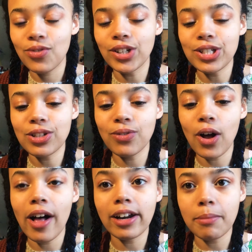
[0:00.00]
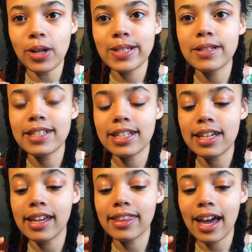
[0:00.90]
first of all, and I'm also
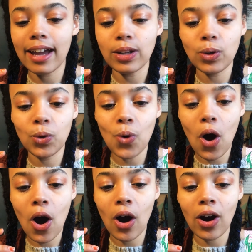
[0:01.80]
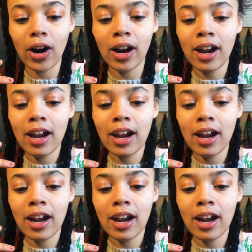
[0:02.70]
seeing that you are